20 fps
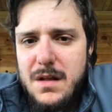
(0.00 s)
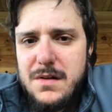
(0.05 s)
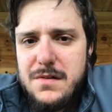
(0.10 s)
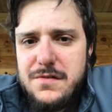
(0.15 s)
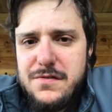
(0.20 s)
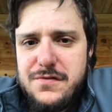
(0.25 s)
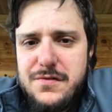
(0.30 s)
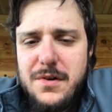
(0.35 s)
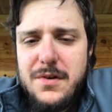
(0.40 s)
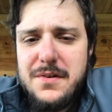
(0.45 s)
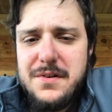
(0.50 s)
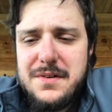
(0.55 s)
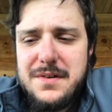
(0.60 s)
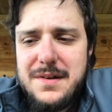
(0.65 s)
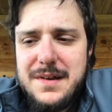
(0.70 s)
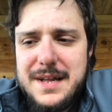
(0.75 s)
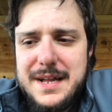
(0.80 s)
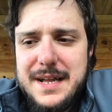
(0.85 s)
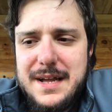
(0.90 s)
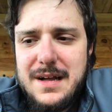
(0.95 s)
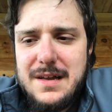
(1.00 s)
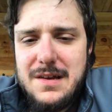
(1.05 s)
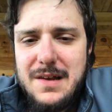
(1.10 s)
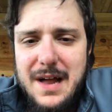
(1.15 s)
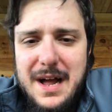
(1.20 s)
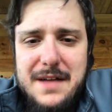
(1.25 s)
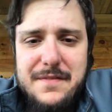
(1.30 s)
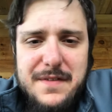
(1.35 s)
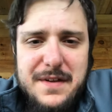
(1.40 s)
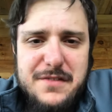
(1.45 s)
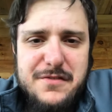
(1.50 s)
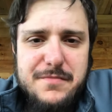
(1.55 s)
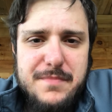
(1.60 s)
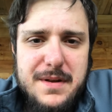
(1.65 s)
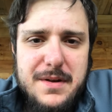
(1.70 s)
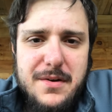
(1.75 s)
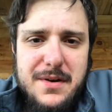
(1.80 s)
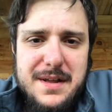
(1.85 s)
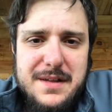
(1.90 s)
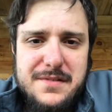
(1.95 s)
Certainly, life
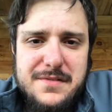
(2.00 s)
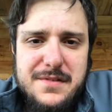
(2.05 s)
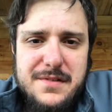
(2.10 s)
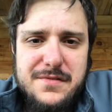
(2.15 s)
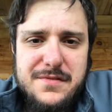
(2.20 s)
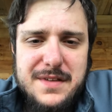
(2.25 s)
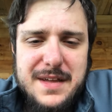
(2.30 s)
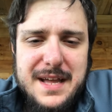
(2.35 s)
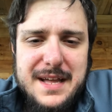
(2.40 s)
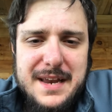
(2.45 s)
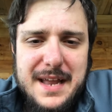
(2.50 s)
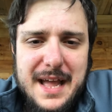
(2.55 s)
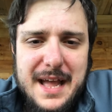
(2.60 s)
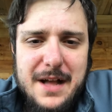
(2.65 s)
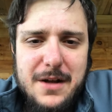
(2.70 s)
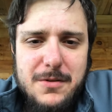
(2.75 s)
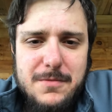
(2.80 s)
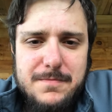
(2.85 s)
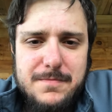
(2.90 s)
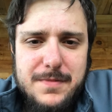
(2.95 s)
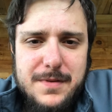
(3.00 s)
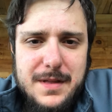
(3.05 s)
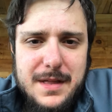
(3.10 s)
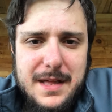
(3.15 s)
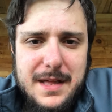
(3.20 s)
experiences can help